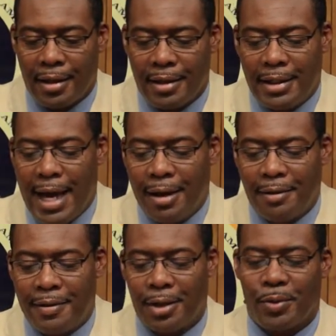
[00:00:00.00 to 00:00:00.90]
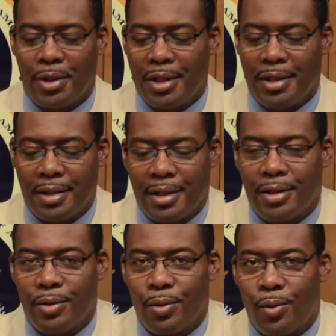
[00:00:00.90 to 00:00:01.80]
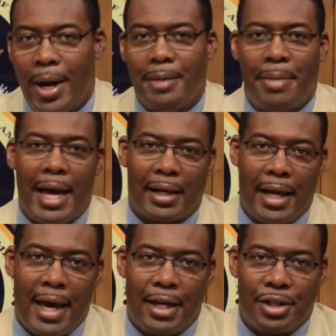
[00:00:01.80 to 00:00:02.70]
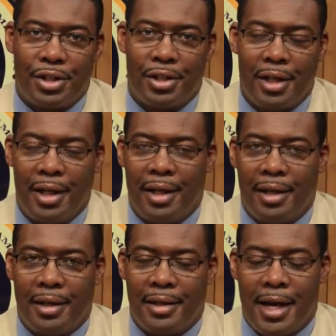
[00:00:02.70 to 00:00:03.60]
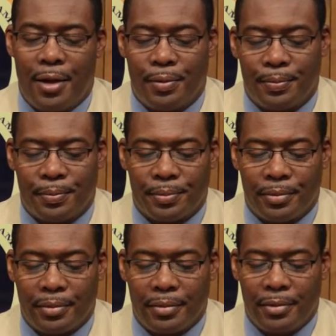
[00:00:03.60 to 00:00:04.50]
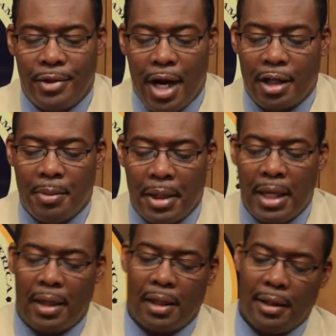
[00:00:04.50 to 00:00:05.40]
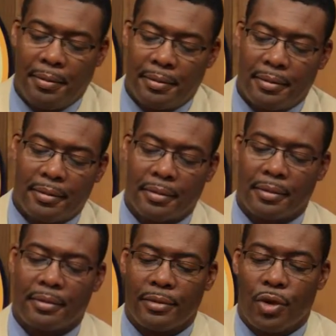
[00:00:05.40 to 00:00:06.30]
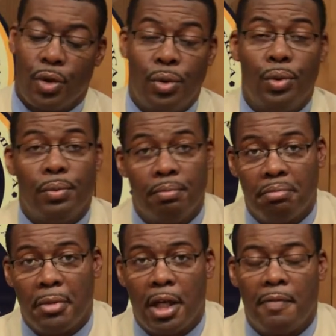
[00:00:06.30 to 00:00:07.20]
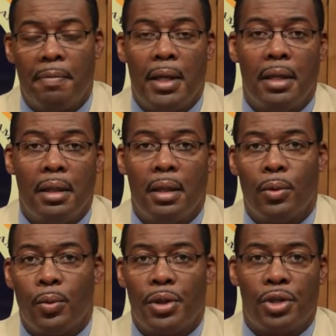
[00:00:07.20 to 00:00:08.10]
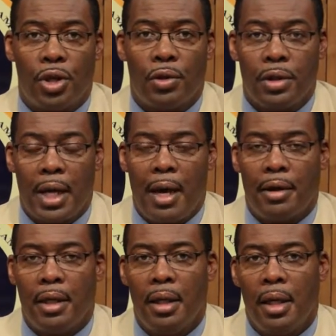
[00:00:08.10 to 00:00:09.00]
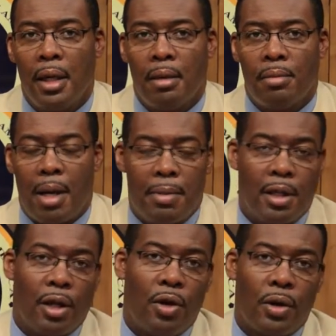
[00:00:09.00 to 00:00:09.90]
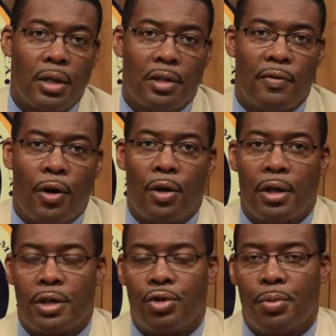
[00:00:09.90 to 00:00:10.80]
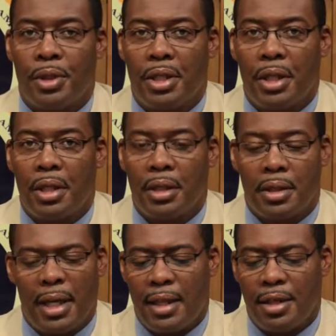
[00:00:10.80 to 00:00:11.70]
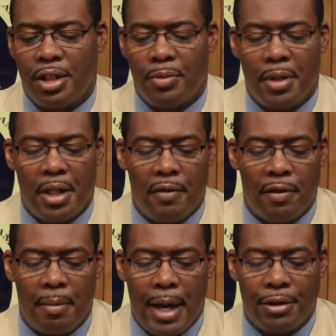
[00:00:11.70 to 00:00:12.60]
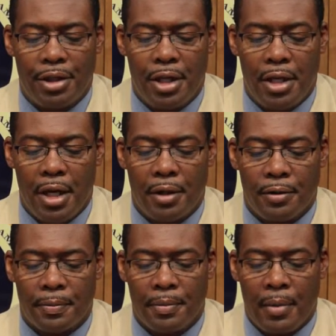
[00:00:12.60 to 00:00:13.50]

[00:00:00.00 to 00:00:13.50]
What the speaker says: The title of this one is White Backlash. Now, Dr. McGinley, who had been with Charleston County probably the longest of all of the superintendents, I think she's been there for about 10 years.